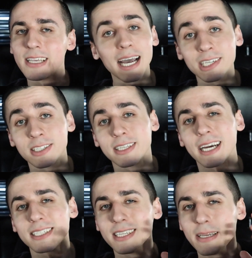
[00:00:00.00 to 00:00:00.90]
Actually,
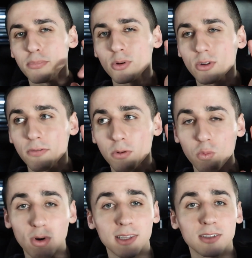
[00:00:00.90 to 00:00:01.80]
I did get pulled over
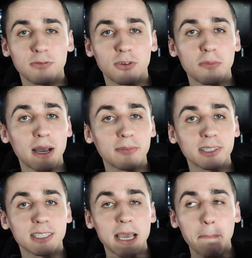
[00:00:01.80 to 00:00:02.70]
once for my
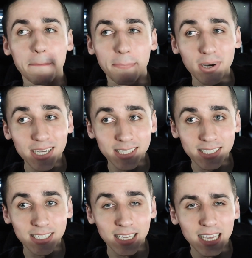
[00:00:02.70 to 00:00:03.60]
Mustang,
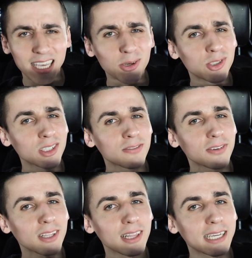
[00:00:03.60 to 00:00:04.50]
but it was just
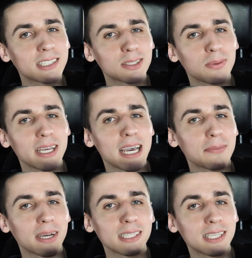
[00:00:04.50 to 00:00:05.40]
for the license plate
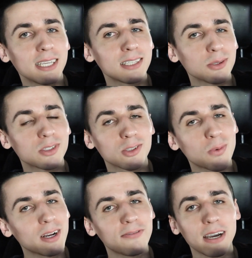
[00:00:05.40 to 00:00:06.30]
and my tint. It was a
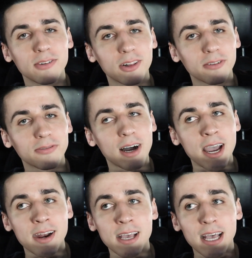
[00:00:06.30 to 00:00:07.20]
$25
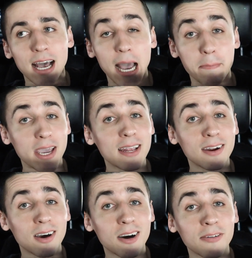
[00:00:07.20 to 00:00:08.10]
fine. I paid
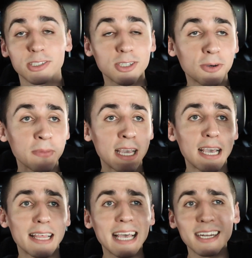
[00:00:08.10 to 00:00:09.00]
it off. So
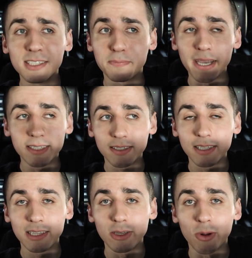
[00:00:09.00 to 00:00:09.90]
that is
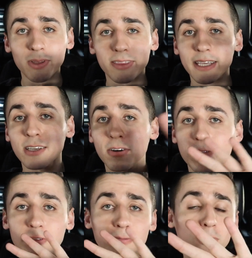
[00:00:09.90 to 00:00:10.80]
basically the only thing
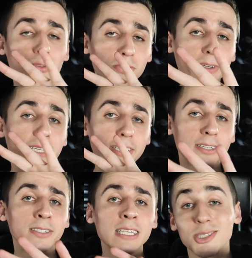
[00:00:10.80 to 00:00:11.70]
of the full 3 years.